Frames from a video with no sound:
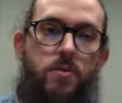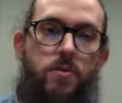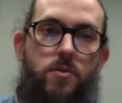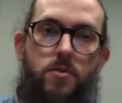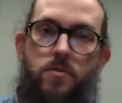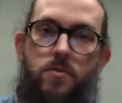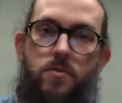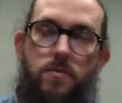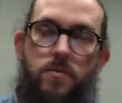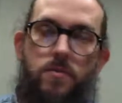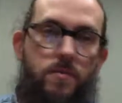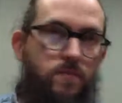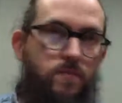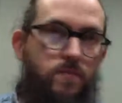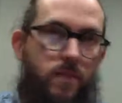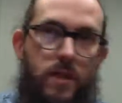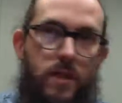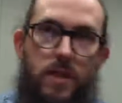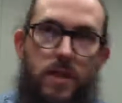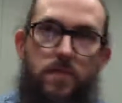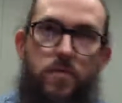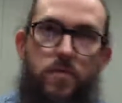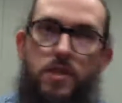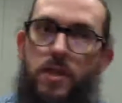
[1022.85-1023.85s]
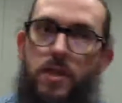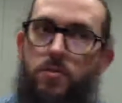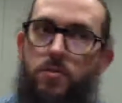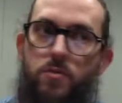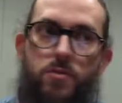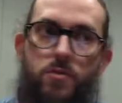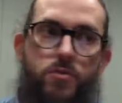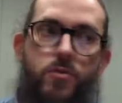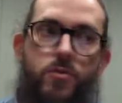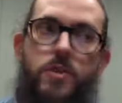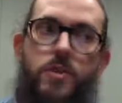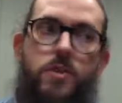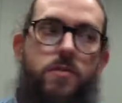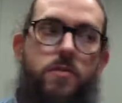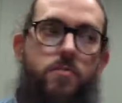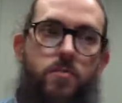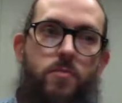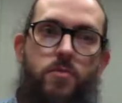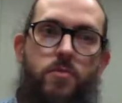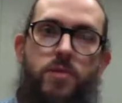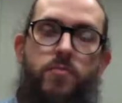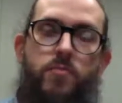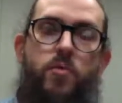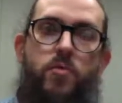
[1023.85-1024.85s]
So every day we'll tweet
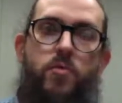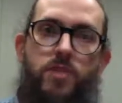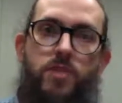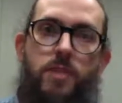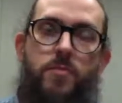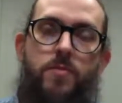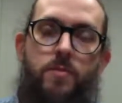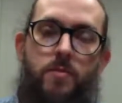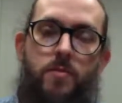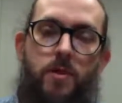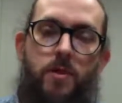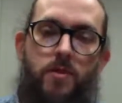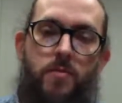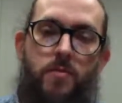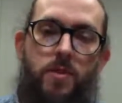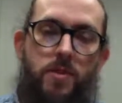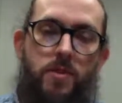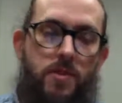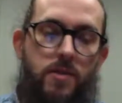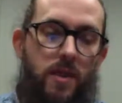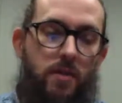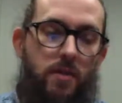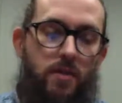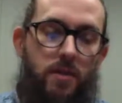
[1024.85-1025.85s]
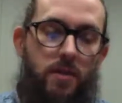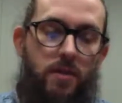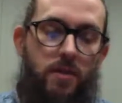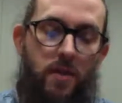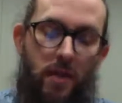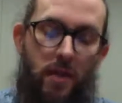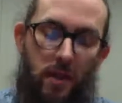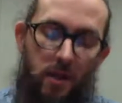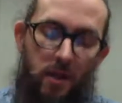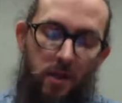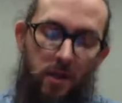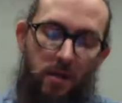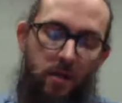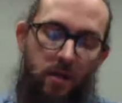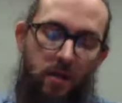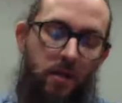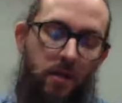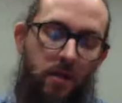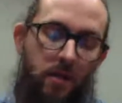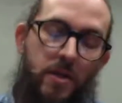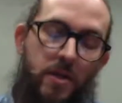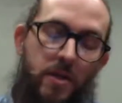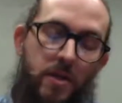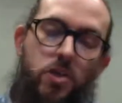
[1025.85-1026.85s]
multiple times about the mixtape
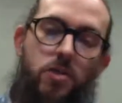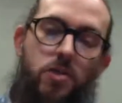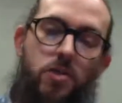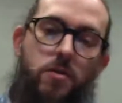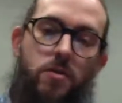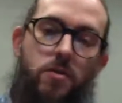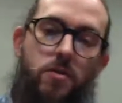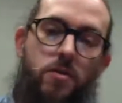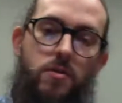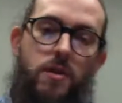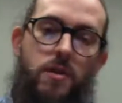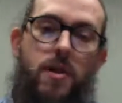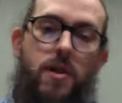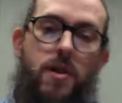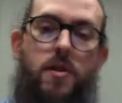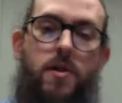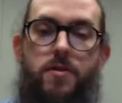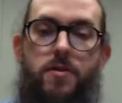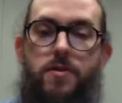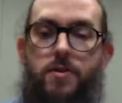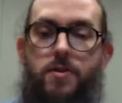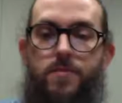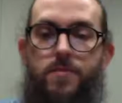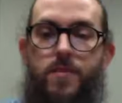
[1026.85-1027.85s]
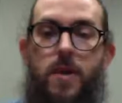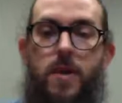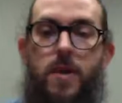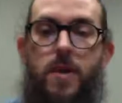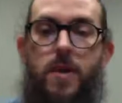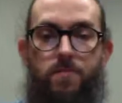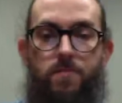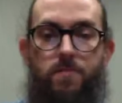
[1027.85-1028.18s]
and mention the artist. Yeah.